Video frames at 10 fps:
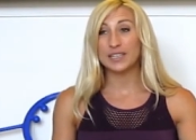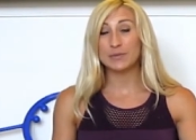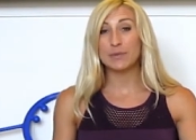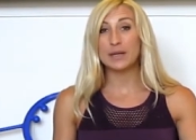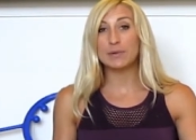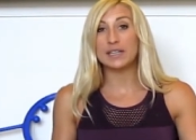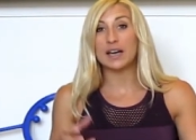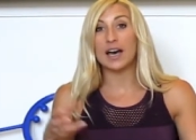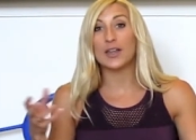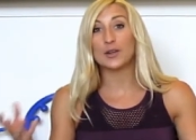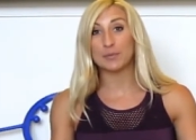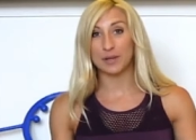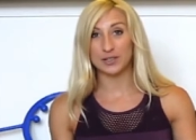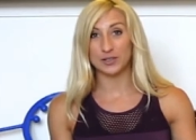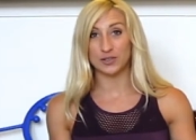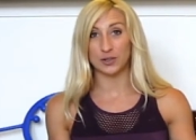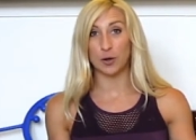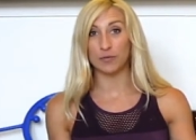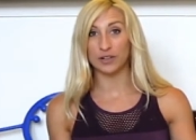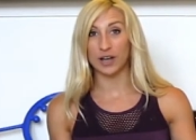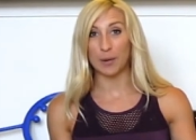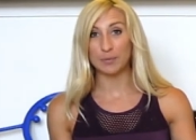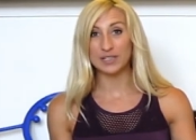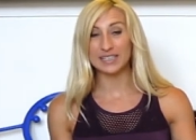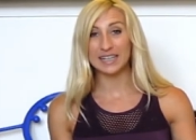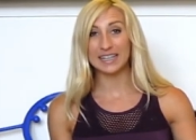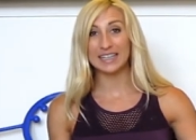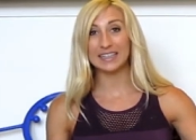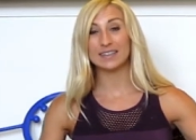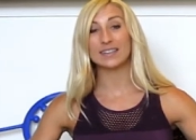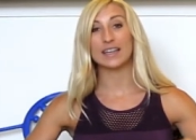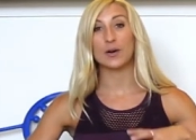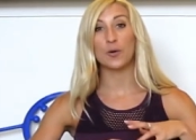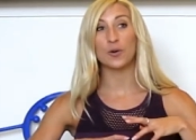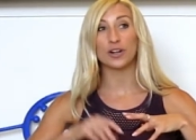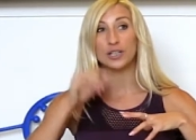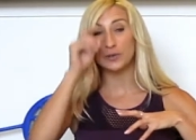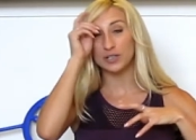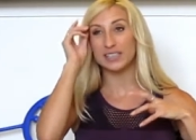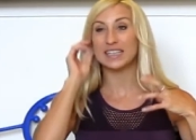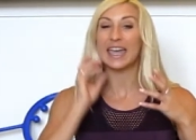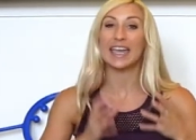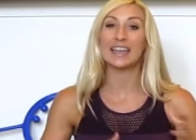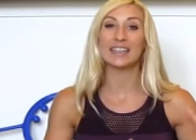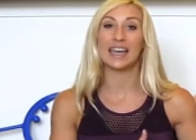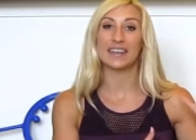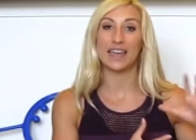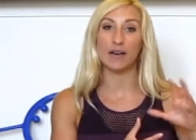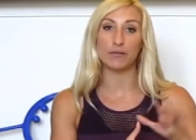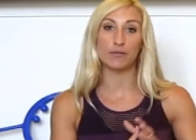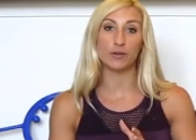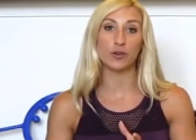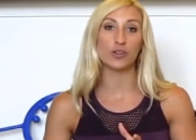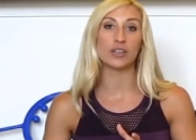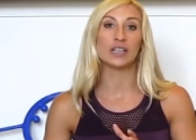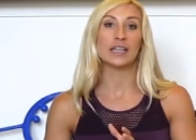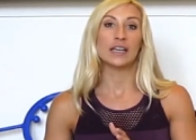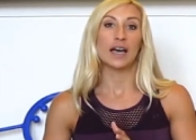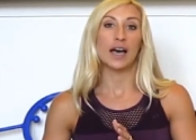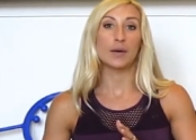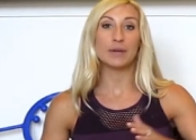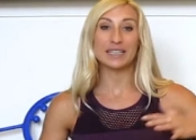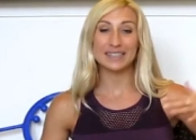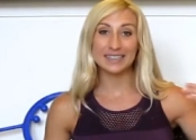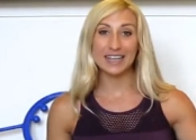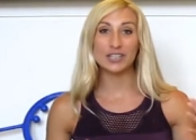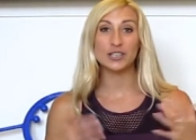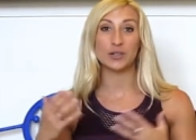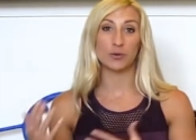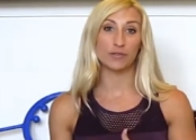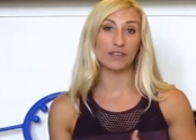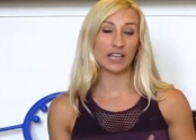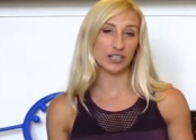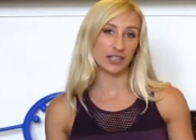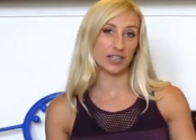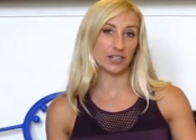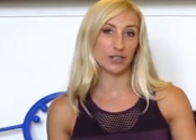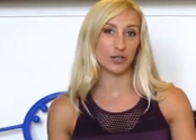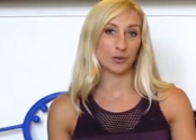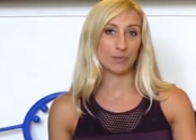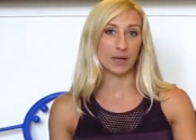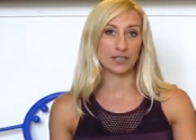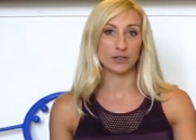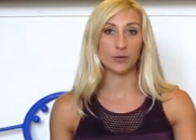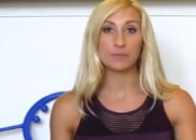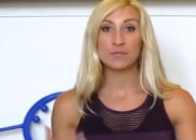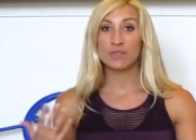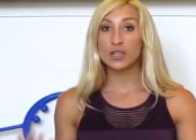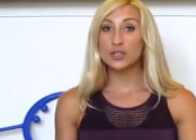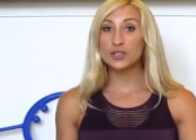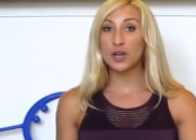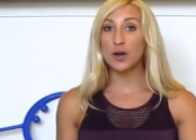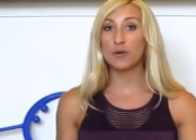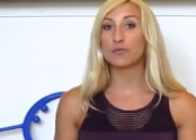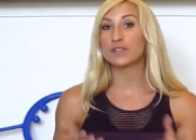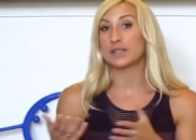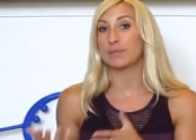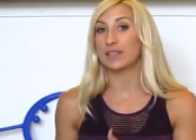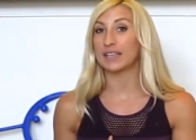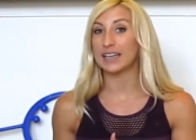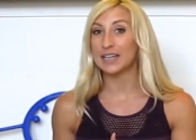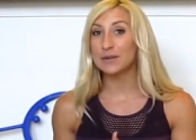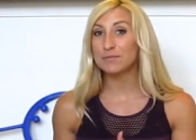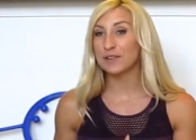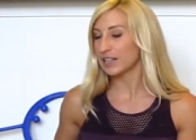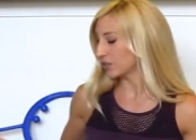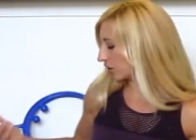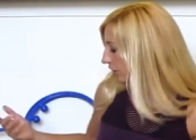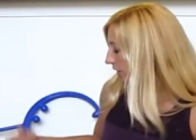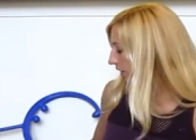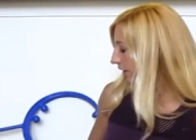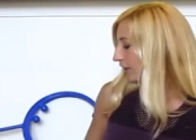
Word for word: because maybe other muscles are overcompensating or you just can't get that full extension or flexion in a certain muscle. So for something like a hip flexor,